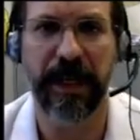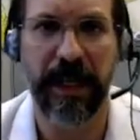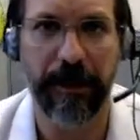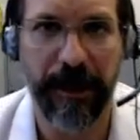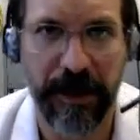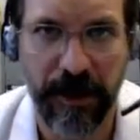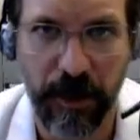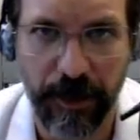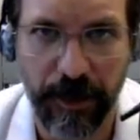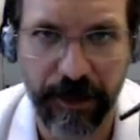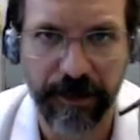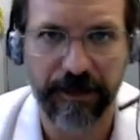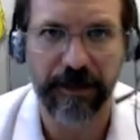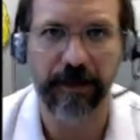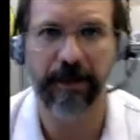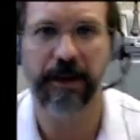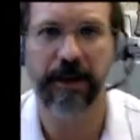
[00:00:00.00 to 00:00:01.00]
of the
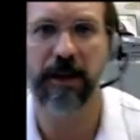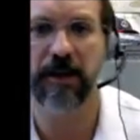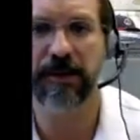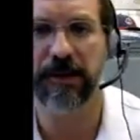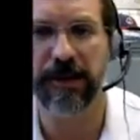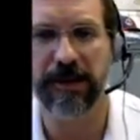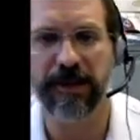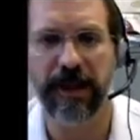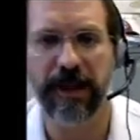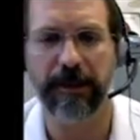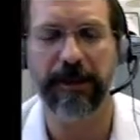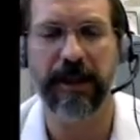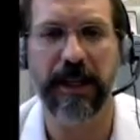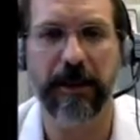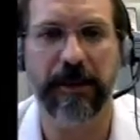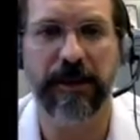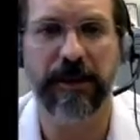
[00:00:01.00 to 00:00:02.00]
hemoglobin. And by altering the
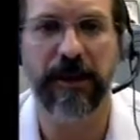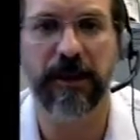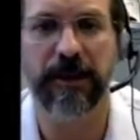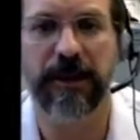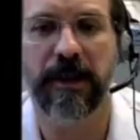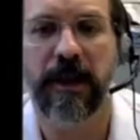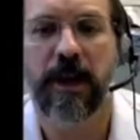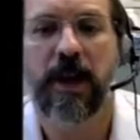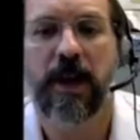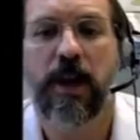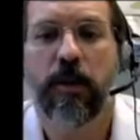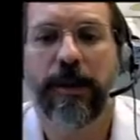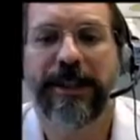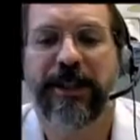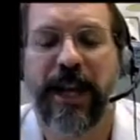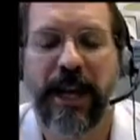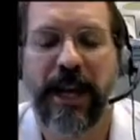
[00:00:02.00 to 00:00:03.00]
shape of the hemoglobin,
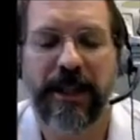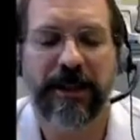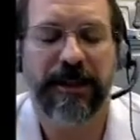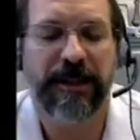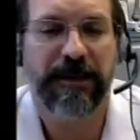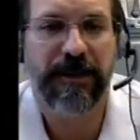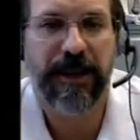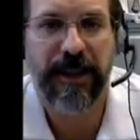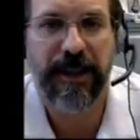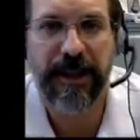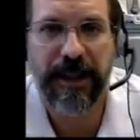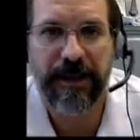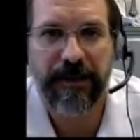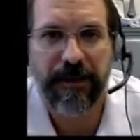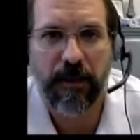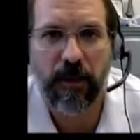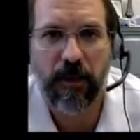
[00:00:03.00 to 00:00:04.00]
we change its
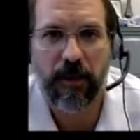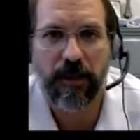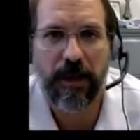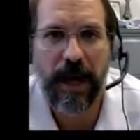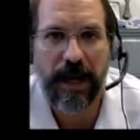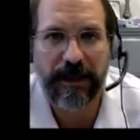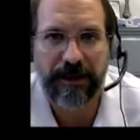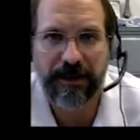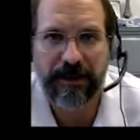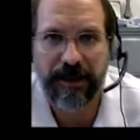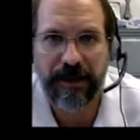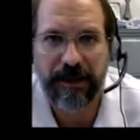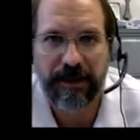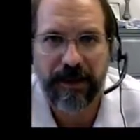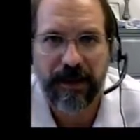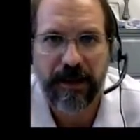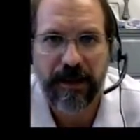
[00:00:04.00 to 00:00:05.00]
affinity for
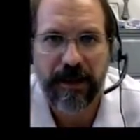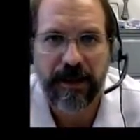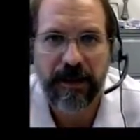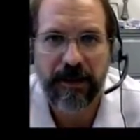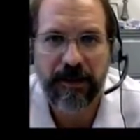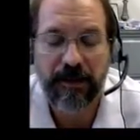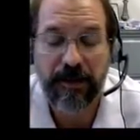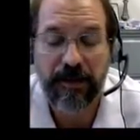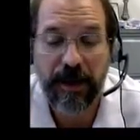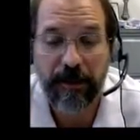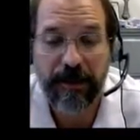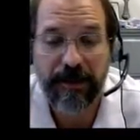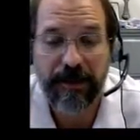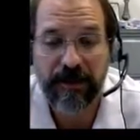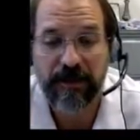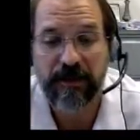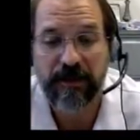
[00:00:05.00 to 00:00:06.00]
oxygen. So
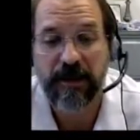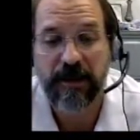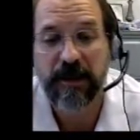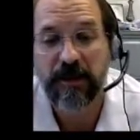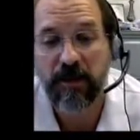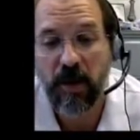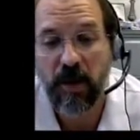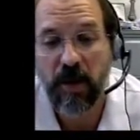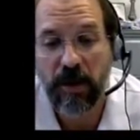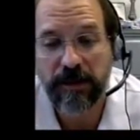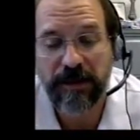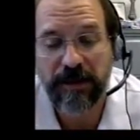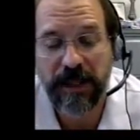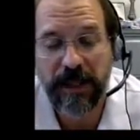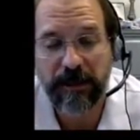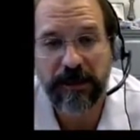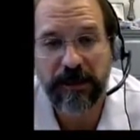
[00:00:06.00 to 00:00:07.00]
temperature
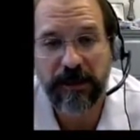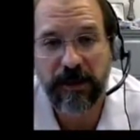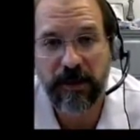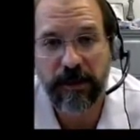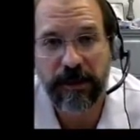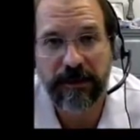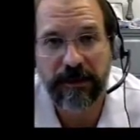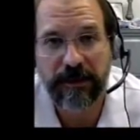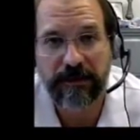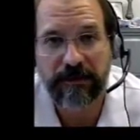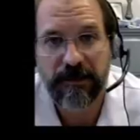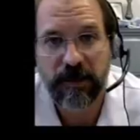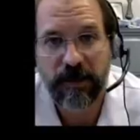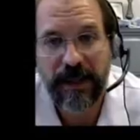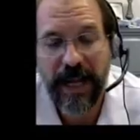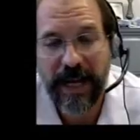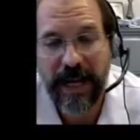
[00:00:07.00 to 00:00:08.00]
causes the
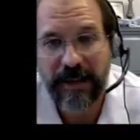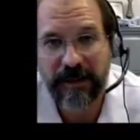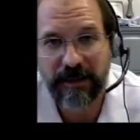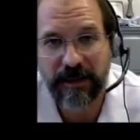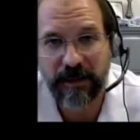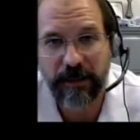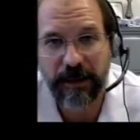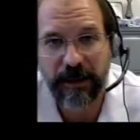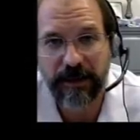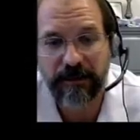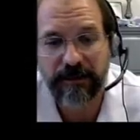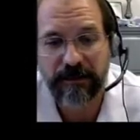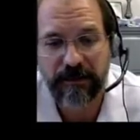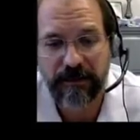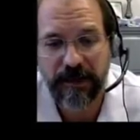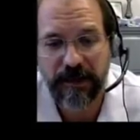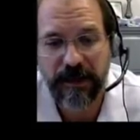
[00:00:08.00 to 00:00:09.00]
hemoglobin to relax a little bit,
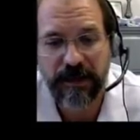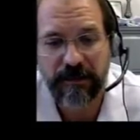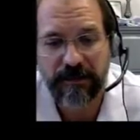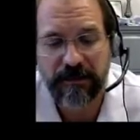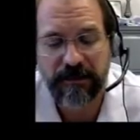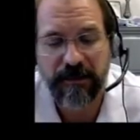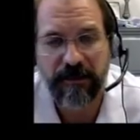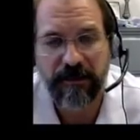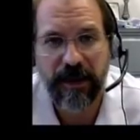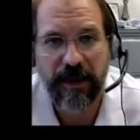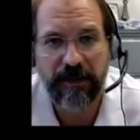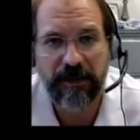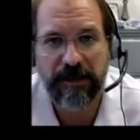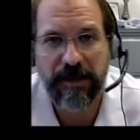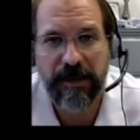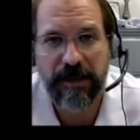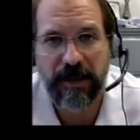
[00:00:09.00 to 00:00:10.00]
and it
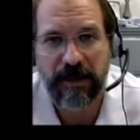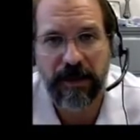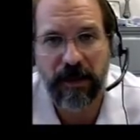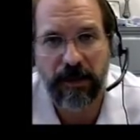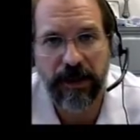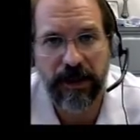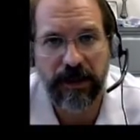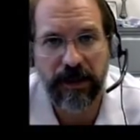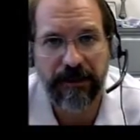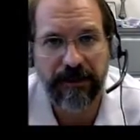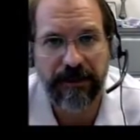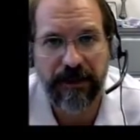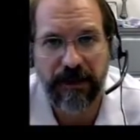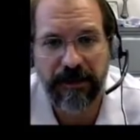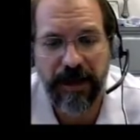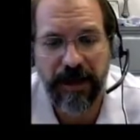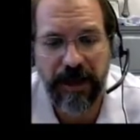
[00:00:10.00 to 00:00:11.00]
favors the unloading
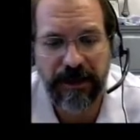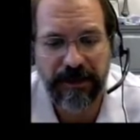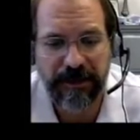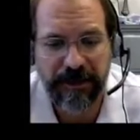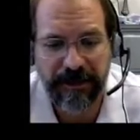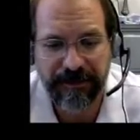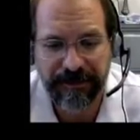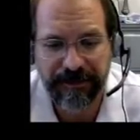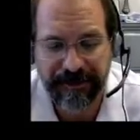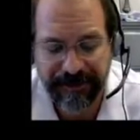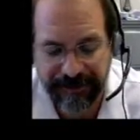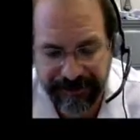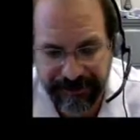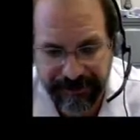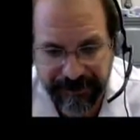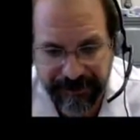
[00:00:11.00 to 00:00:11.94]
of oxygen.